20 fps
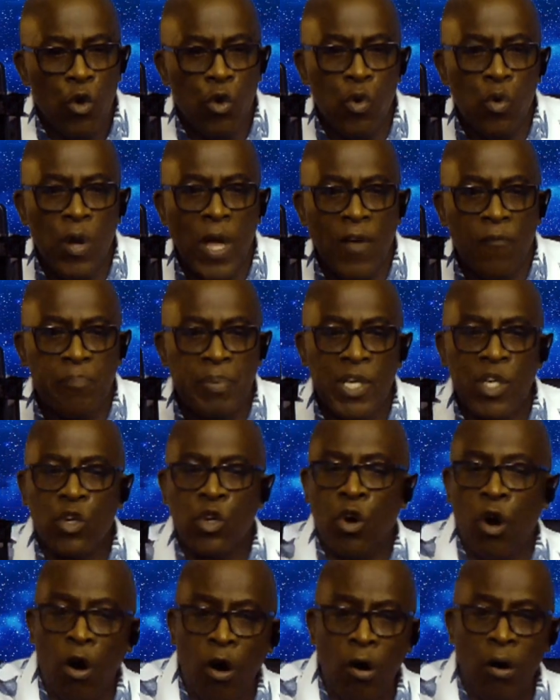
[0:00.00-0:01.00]
who have been
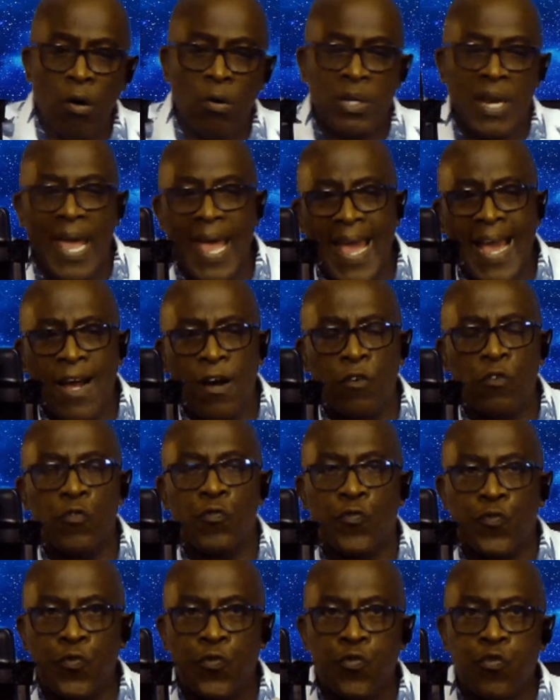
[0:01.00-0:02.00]
called
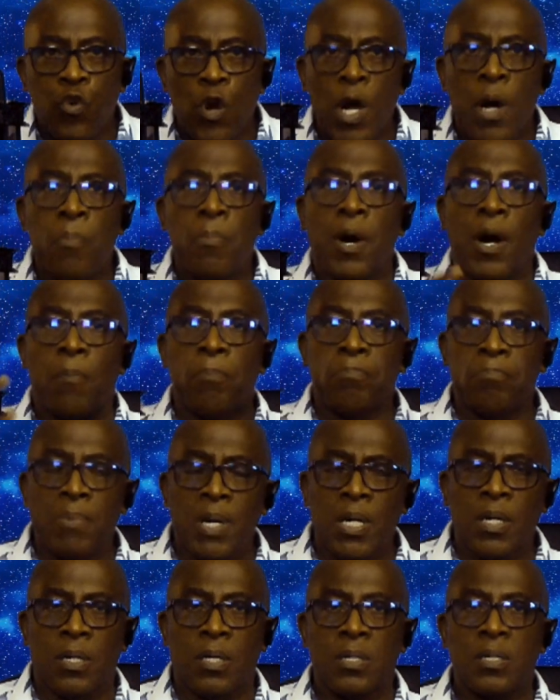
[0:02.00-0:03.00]
out from
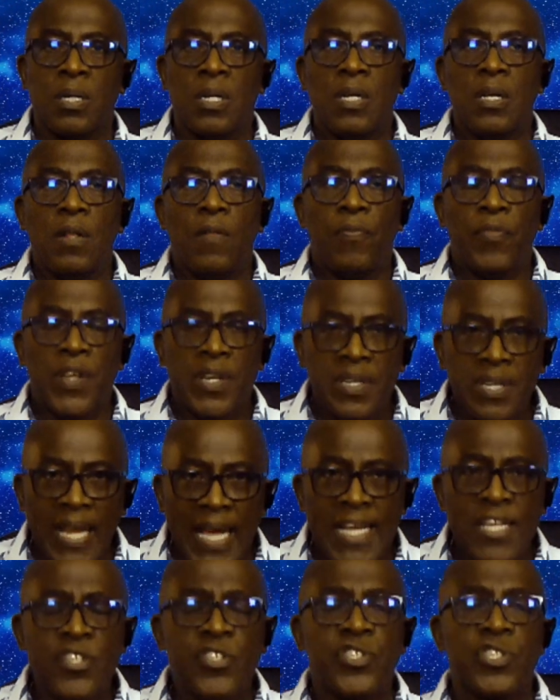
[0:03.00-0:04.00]
among the
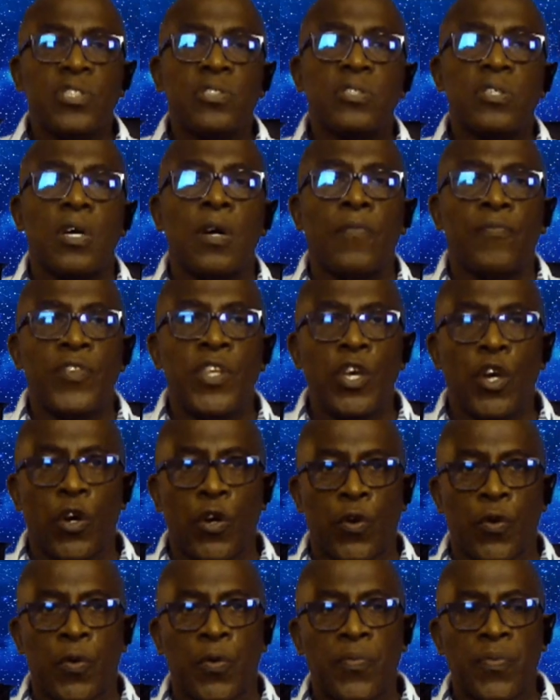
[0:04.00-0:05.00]
nations of the
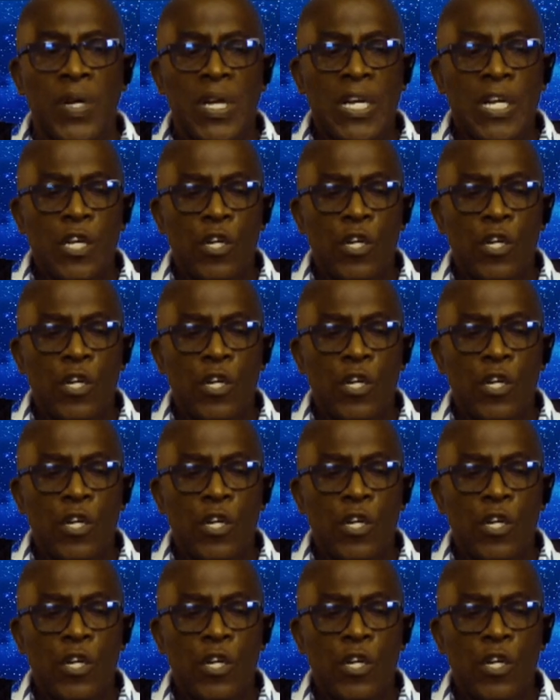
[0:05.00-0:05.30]
earth